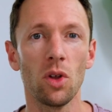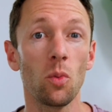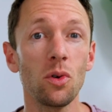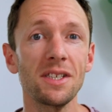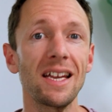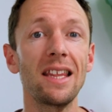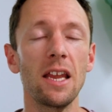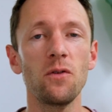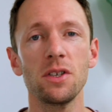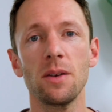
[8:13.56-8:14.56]
Well, I will say that
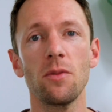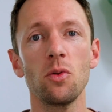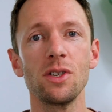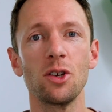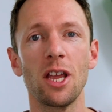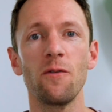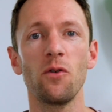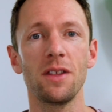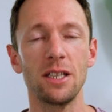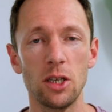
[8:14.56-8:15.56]
if you're someone who is looking
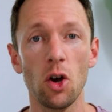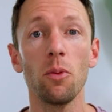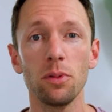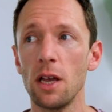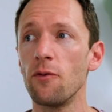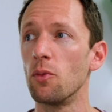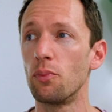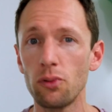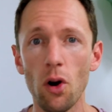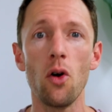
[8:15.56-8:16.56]
for the top level
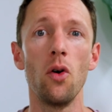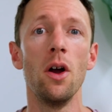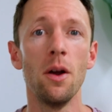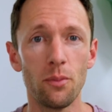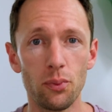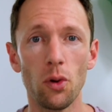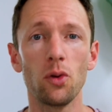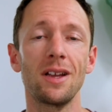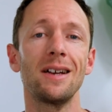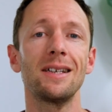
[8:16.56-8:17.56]
pro
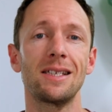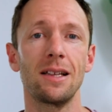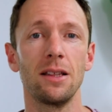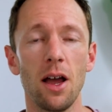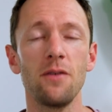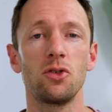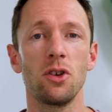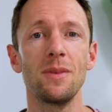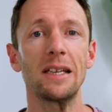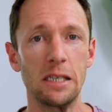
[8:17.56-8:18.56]
broadcast live
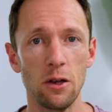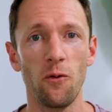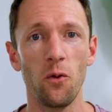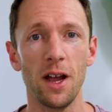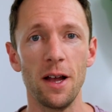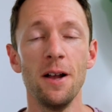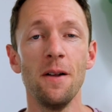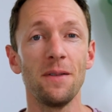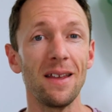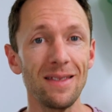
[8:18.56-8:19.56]
streaming software,
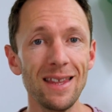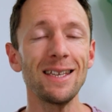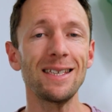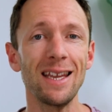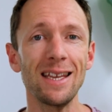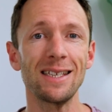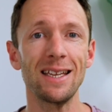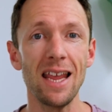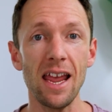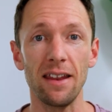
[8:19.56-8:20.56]
then this
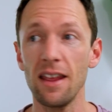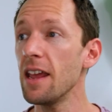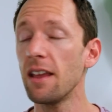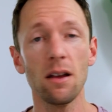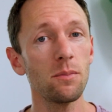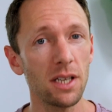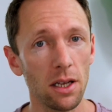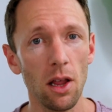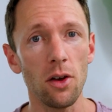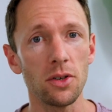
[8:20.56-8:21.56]
isn't it. It comes
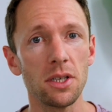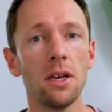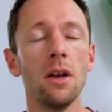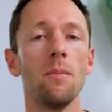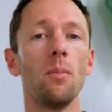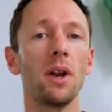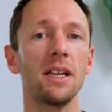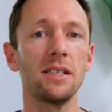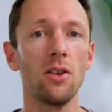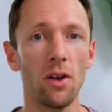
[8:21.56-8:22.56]
close, but
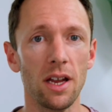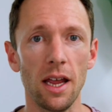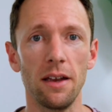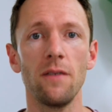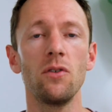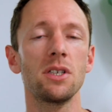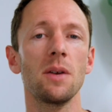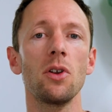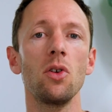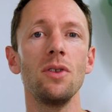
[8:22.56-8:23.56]
it's not it. If you're
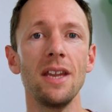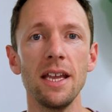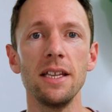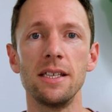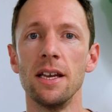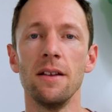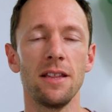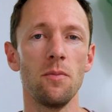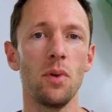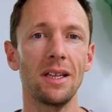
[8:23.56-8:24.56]
someone who needs
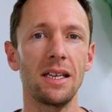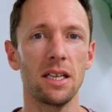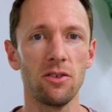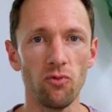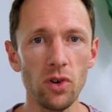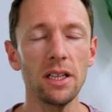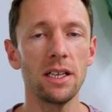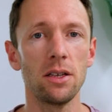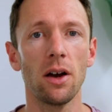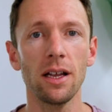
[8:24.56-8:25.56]
the ability to
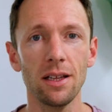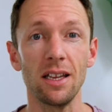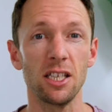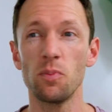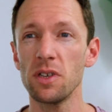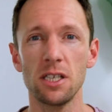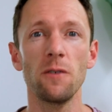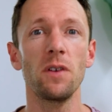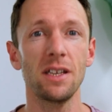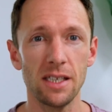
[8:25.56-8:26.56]
really dial in
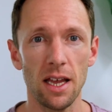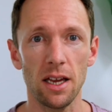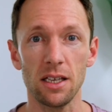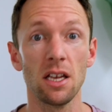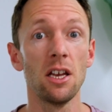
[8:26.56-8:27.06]
specific settings,